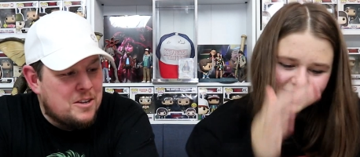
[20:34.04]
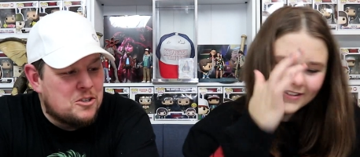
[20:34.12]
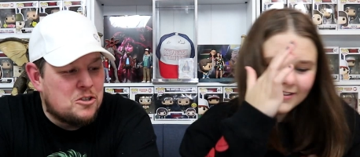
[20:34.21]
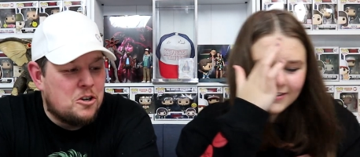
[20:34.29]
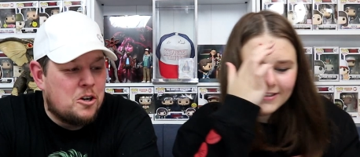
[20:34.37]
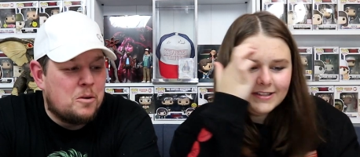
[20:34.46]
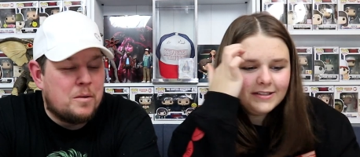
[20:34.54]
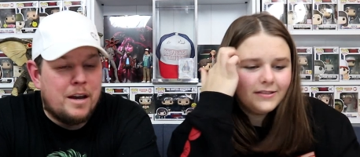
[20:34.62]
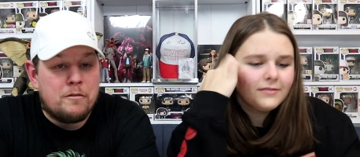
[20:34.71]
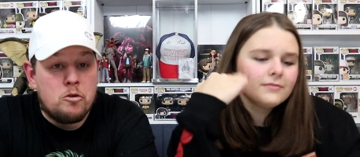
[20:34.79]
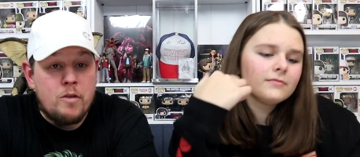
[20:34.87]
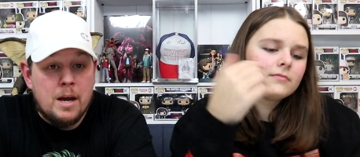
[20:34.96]
Speaker 1: So we have
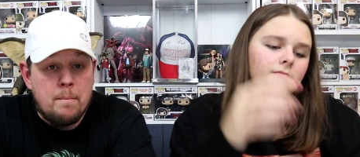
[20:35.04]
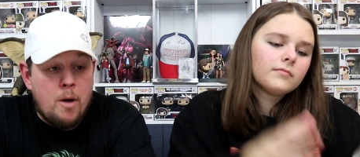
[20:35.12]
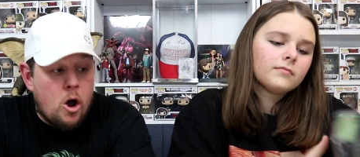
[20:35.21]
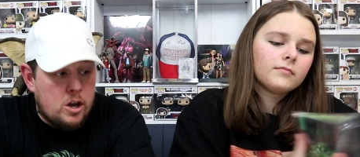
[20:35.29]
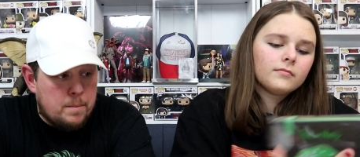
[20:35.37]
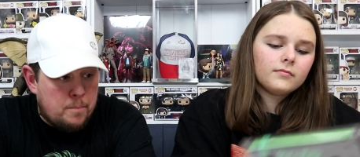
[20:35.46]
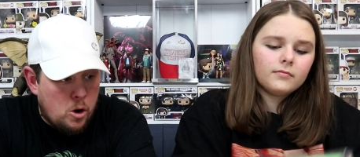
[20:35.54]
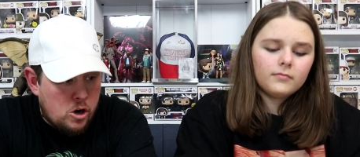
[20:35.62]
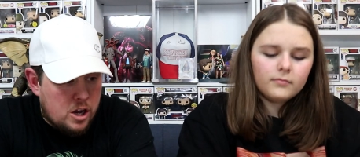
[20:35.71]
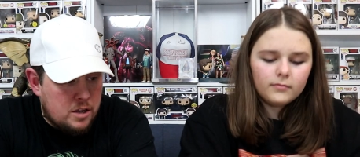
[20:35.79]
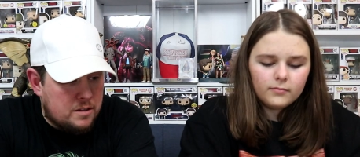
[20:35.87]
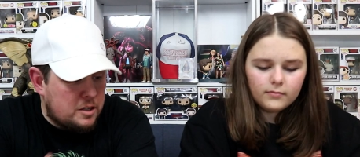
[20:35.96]
a Rick and Morty book.
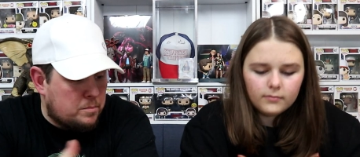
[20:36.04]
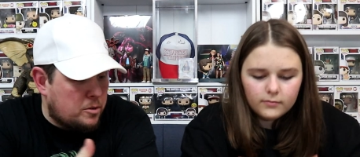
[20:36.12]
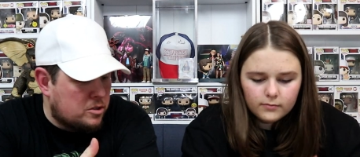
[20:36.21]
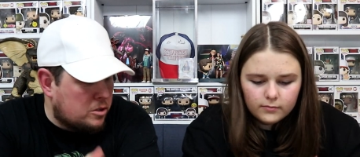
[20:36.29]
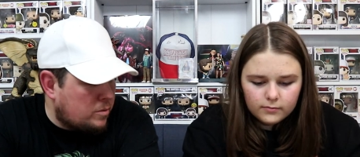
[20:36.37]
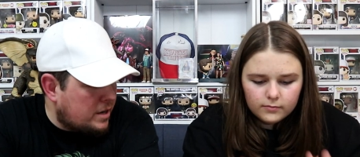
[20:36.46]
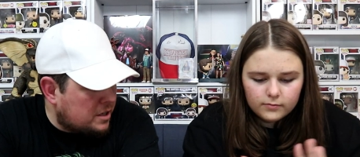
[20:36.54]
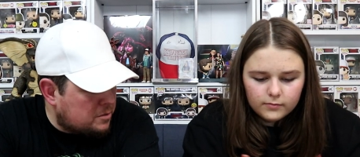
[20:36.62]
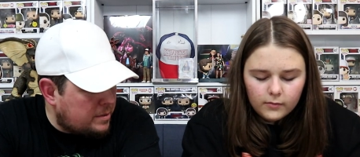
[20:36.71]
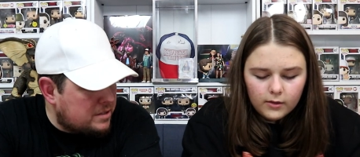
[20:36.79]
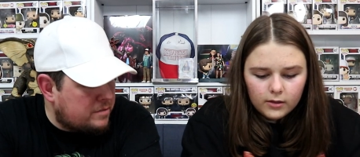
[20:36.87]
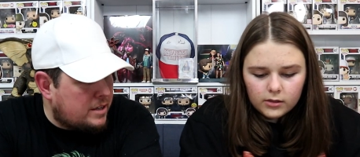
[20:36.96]
These books are quite
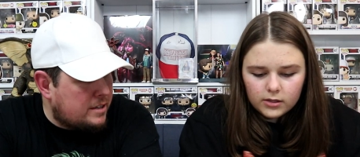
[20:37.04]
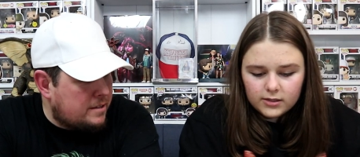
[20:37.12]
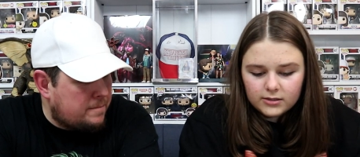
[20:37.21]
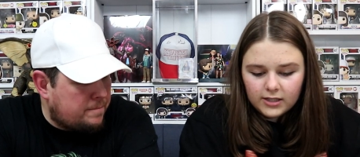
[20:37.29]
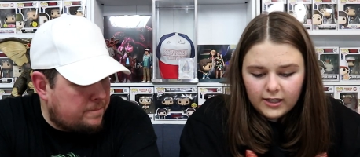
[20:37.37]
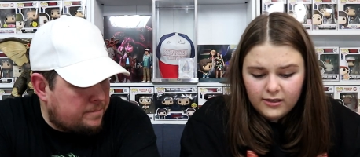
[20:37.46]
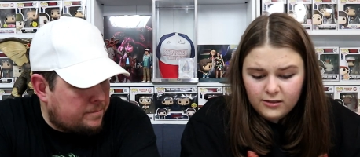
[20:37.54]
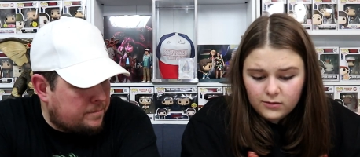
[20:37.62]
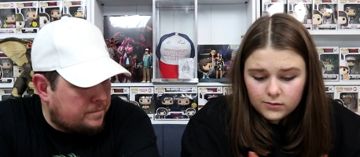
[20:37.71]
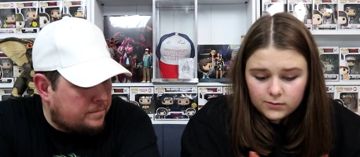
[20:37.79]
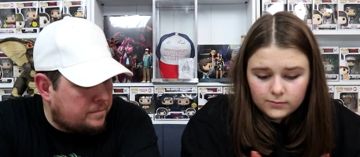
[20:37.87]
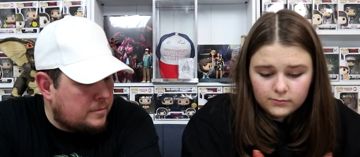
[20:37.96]
expensive, aren't they? Tenner.
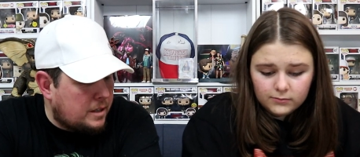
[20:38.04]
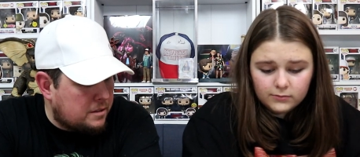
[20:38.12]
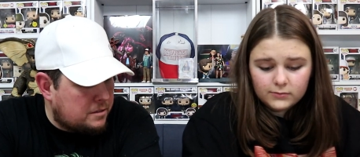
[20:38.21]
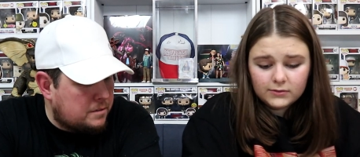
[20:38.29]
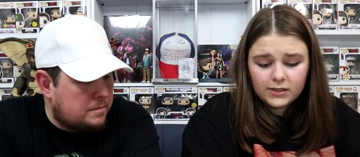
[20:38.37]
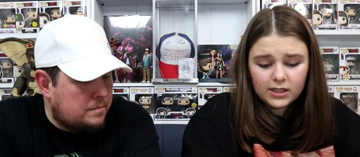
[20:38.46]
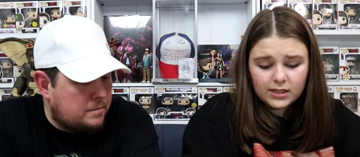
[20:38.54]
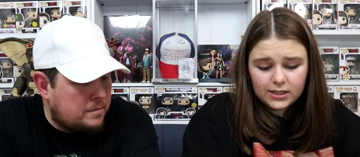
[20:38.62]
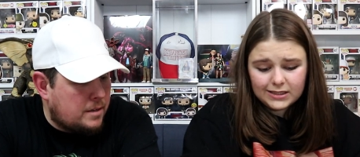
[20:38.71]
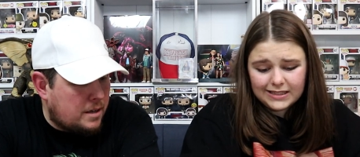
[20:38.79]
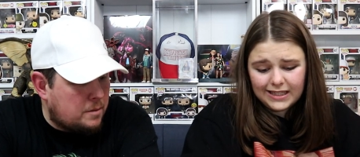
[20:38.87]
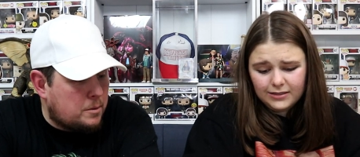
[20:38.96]
Nice. Nine
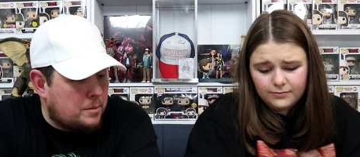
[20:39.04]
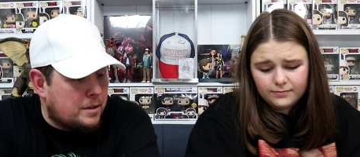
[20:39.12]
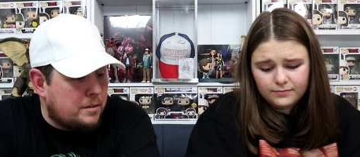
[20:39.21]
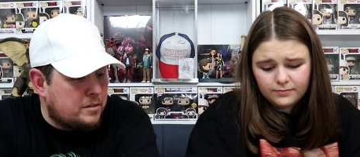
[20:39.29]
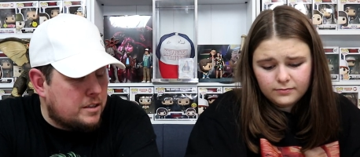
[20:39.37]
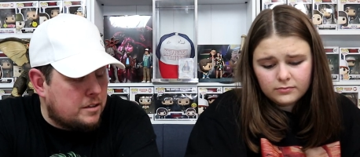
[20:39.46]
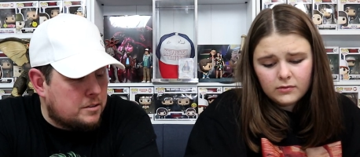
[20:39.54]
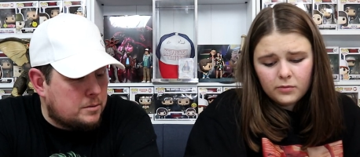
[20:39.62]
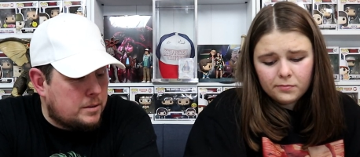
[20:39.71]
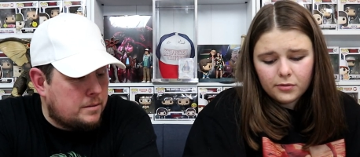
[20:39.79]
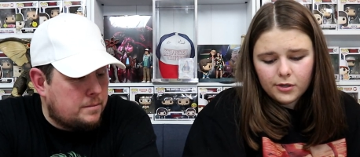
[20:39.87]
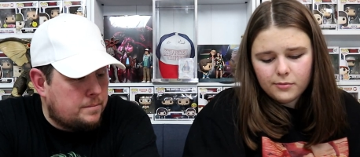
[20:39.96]
ninety probably give it that as well.
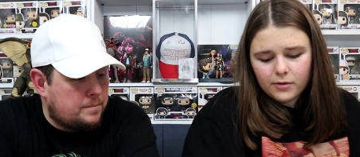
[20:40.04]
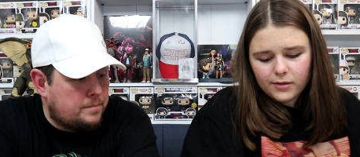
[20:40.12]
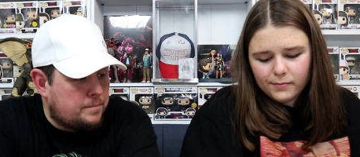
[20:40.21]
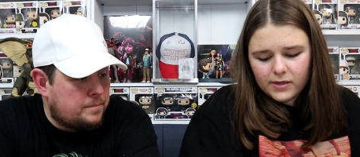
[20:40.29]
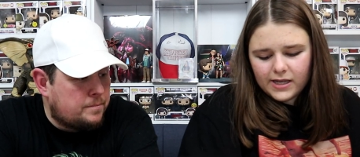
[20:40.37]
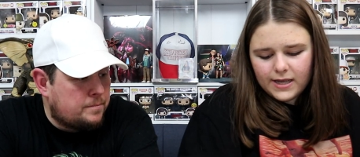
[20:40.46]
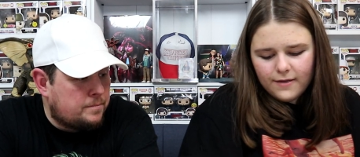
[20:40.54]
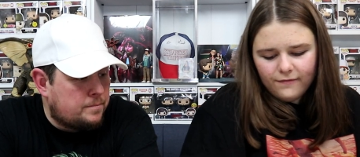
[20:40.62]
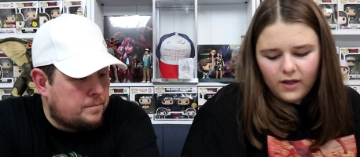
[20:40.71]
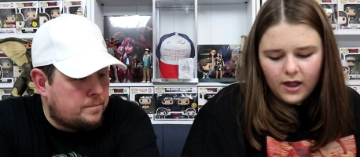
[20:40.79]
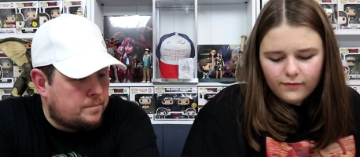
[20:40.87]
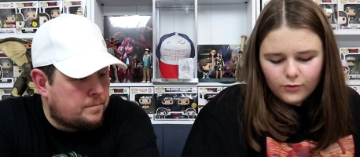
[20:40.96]
Speaker 2: Premium
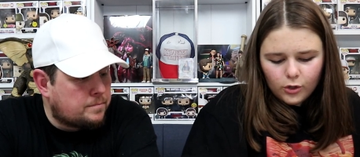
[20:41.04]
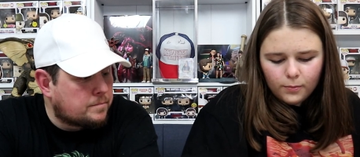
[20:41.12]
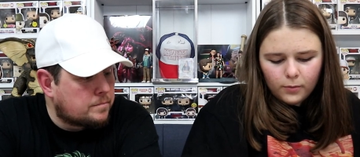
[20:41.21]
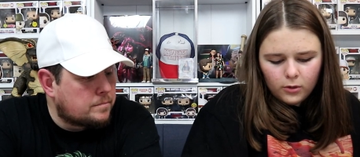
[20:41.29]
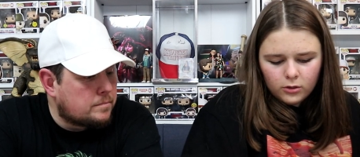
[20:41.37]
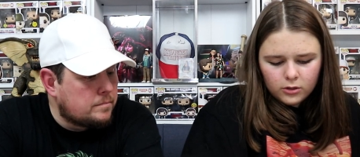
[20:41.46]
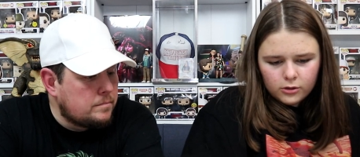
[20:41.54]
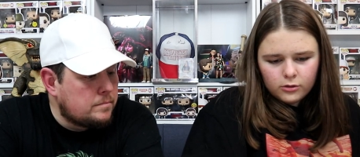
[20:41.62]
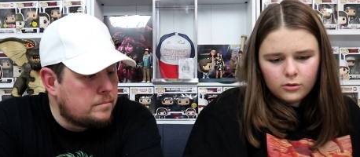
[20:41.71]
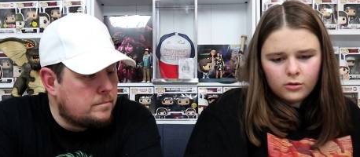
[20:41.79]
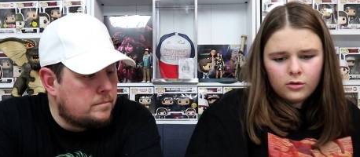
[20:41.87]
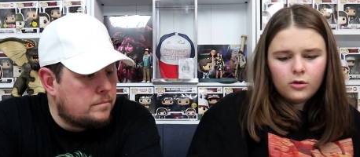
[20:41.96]
A5 notebook.
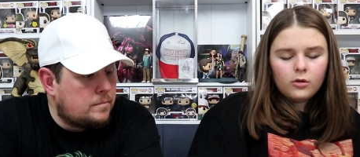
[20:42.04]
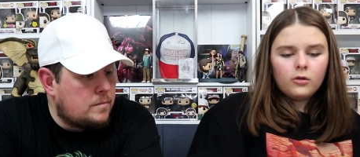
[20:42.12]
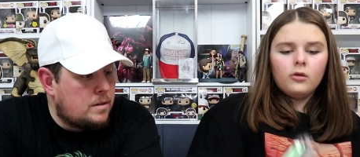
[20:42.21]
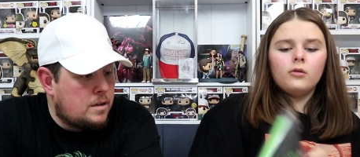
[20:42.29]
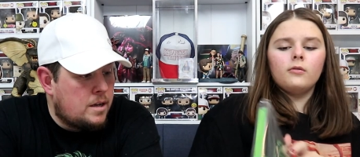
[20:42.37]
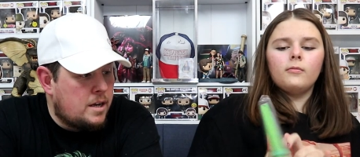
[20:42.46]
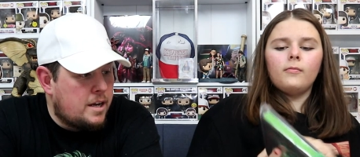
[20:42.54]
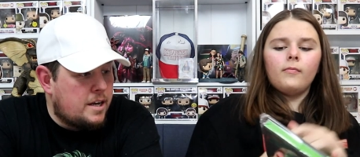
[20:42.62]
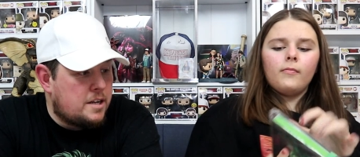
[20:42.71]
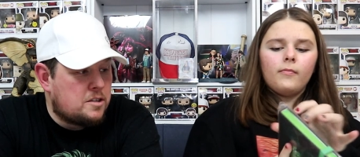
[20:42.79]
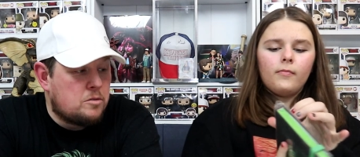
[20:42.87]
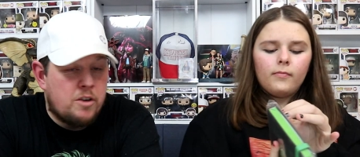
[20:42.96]
Speaker 1: It
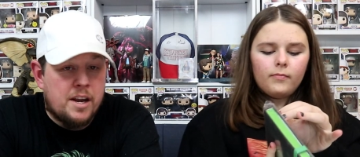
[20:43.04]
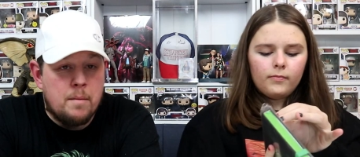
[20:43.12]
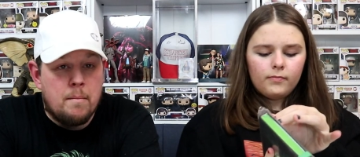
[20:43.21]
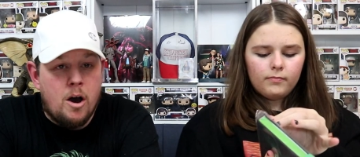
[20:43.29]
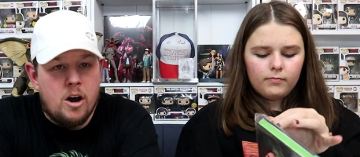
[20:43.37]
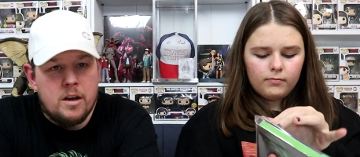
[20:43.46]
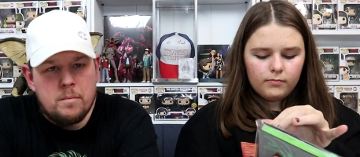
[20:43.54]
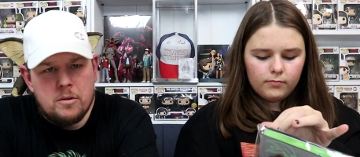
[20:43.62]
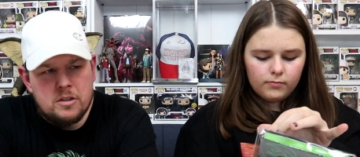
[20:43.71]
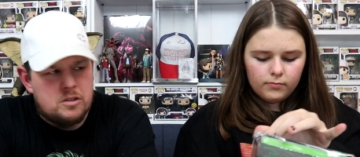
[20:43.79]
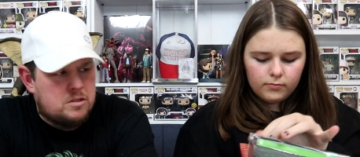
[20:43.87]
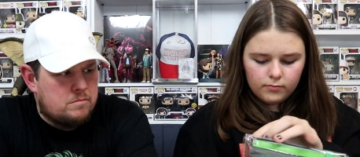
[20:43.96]
is in Rick and Morty, but
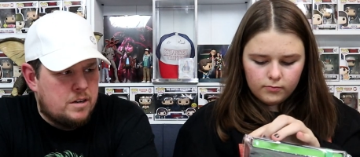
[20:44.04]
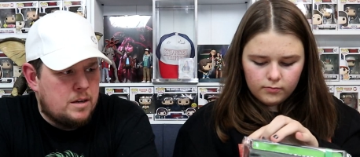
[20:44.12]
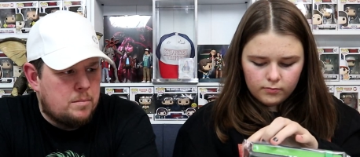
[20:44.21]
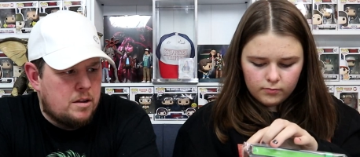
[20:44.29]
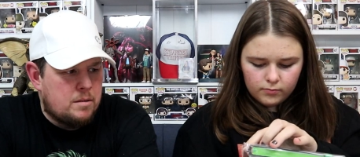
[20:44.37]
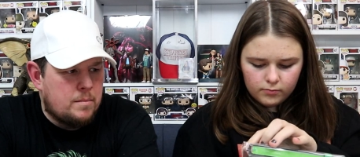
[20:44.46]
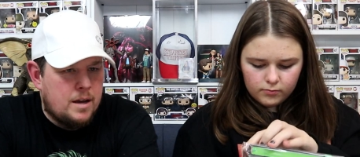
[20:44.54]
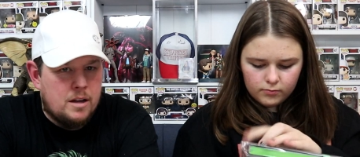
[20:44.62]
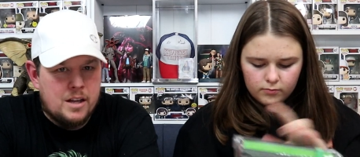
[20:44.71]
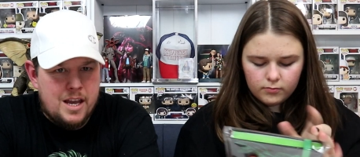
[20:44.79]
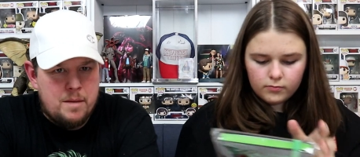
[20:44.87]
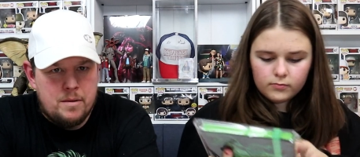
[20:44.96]
it doesn't really bother me. I'll
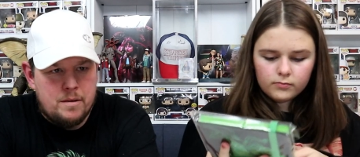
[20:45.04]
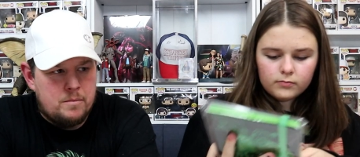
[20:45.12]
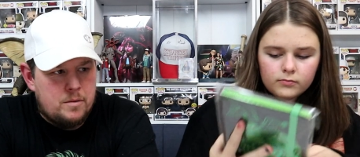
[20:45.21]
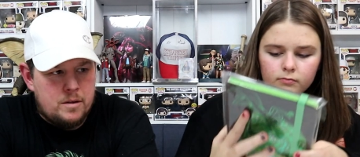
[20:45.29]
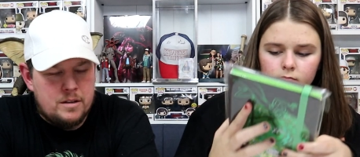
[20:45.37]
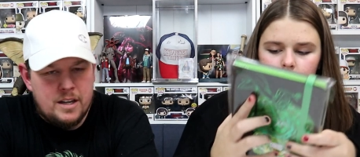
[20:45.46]
keep it. We